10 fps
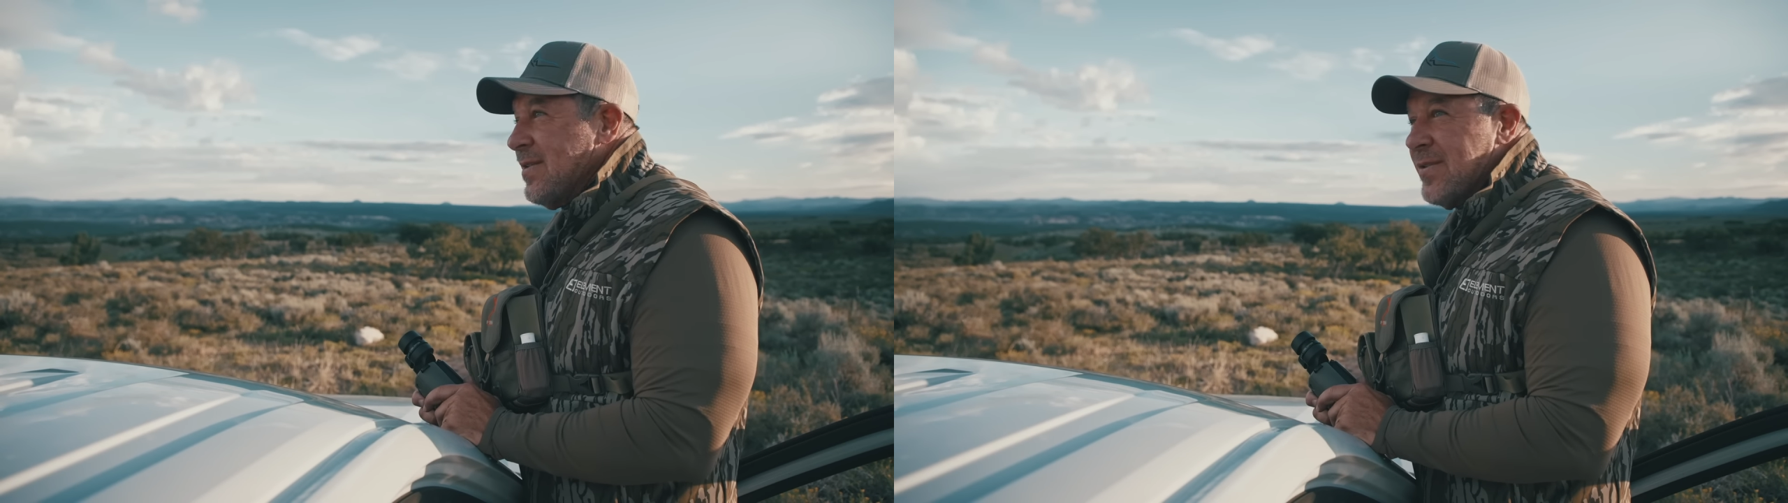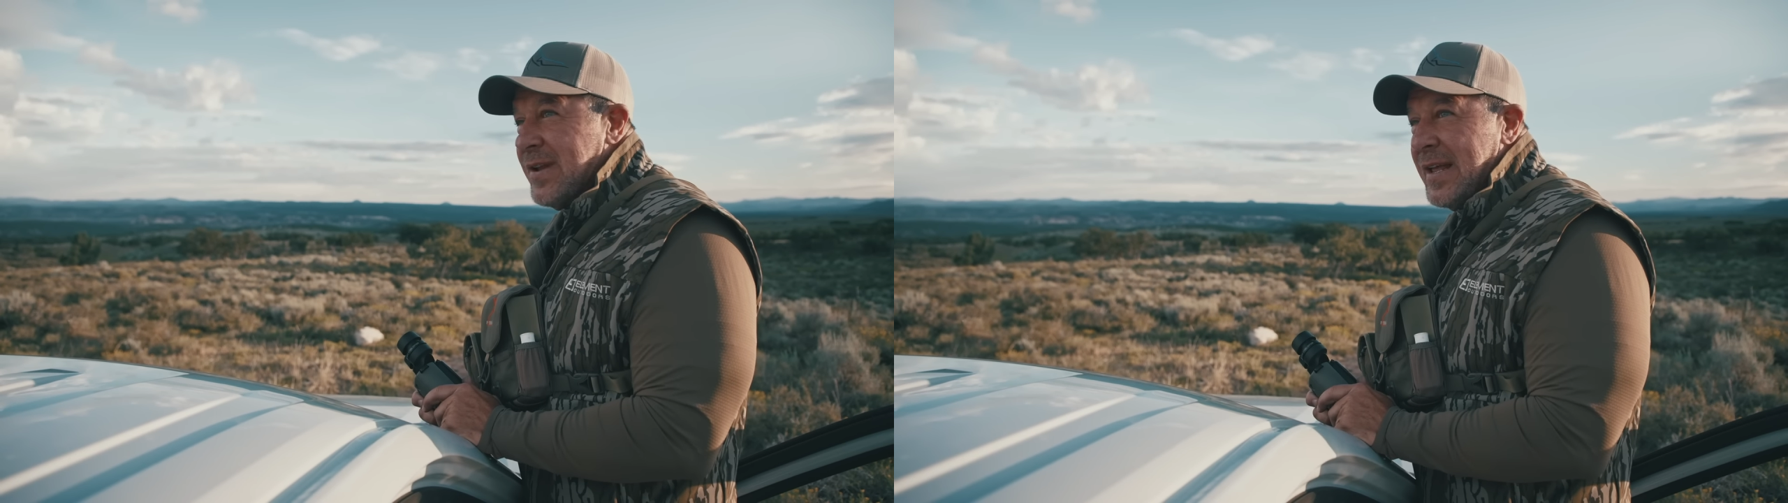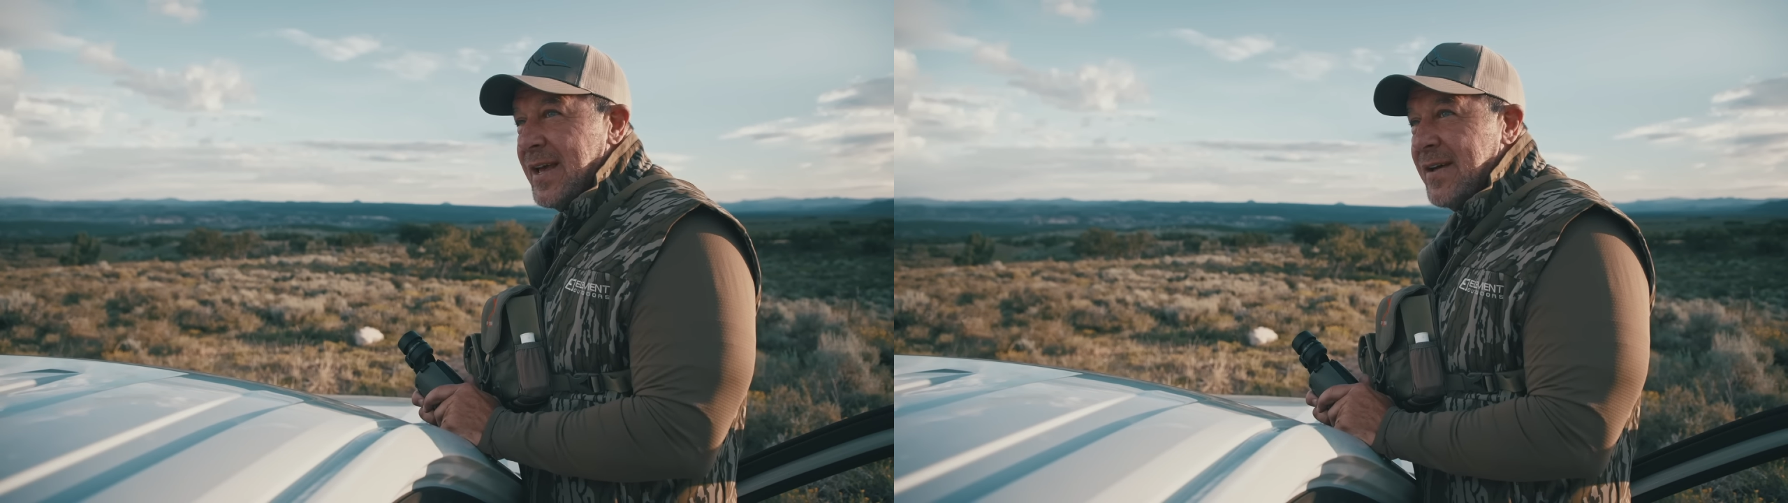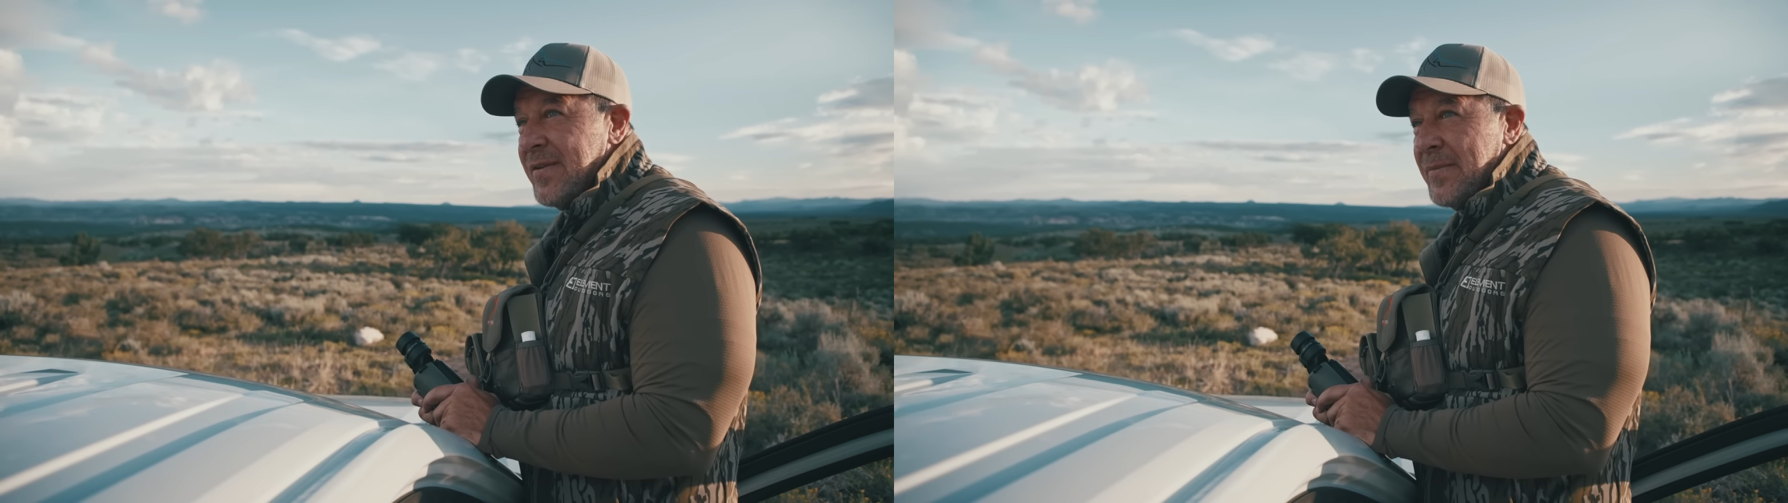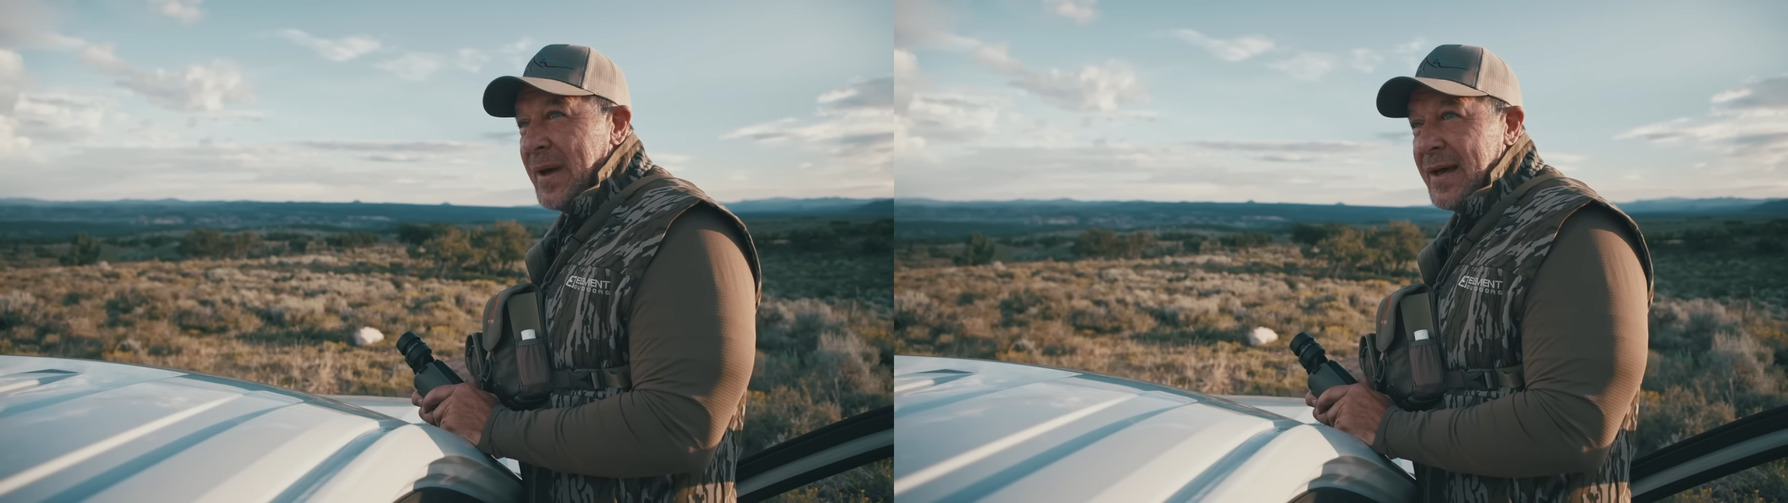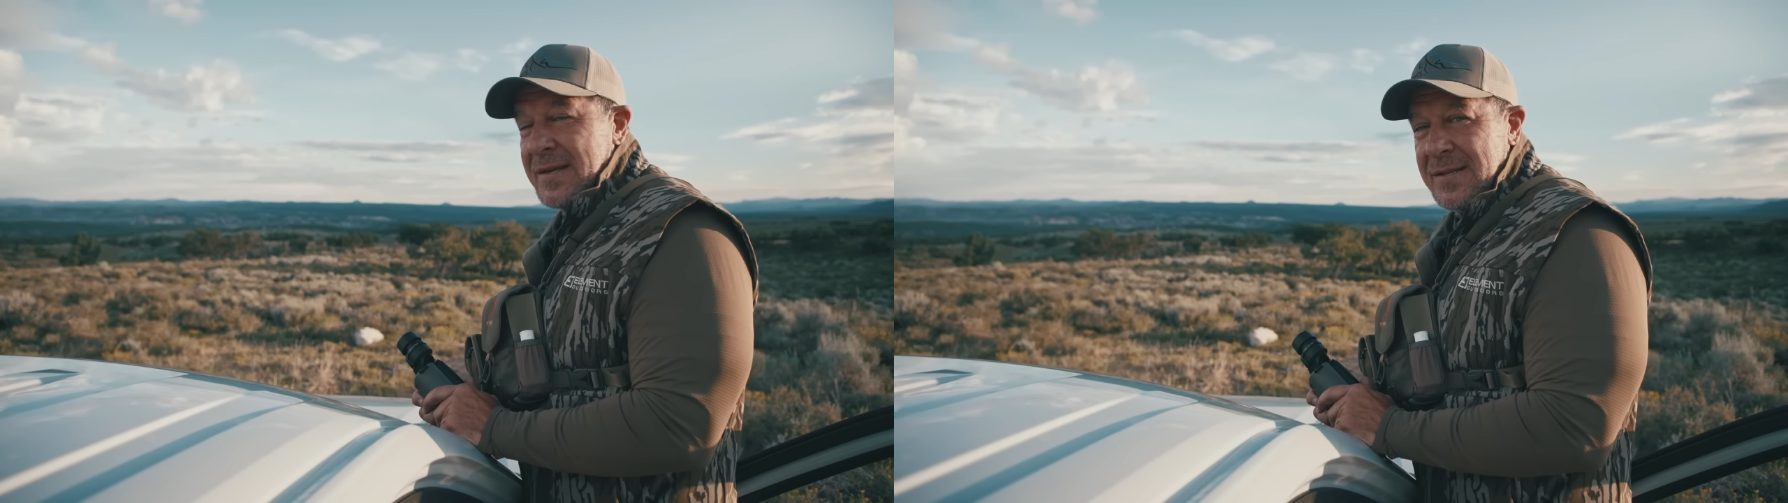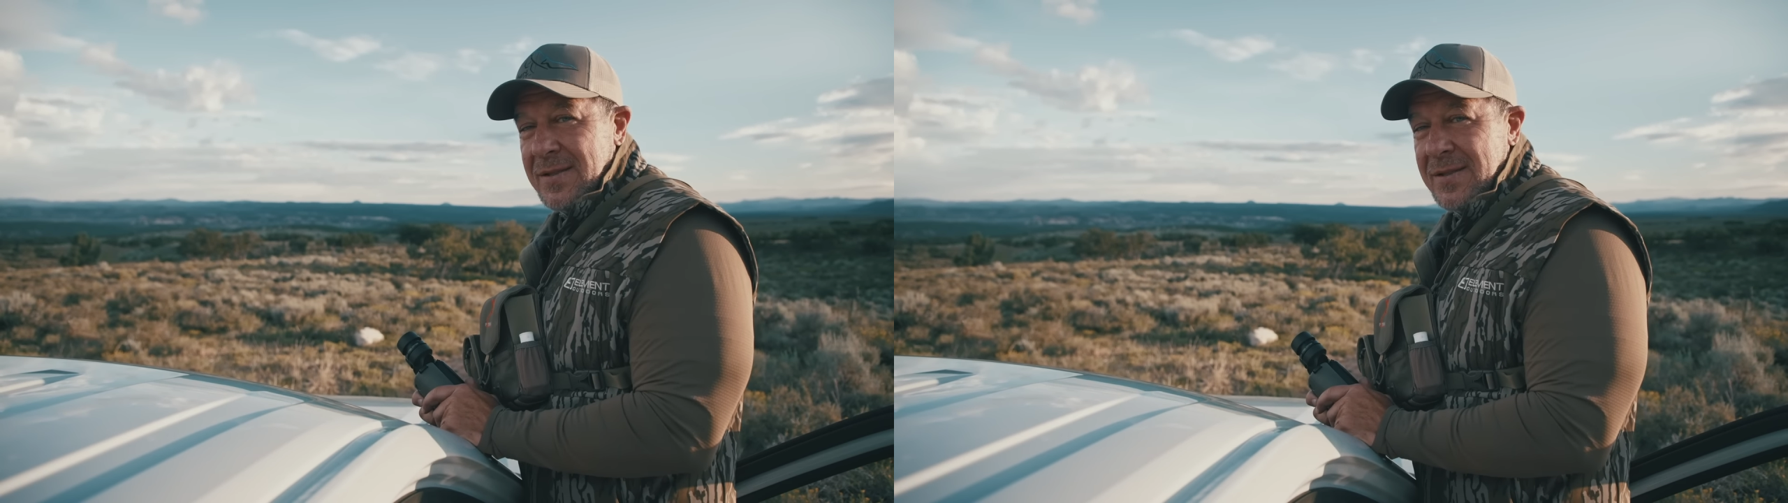Really heavy mass,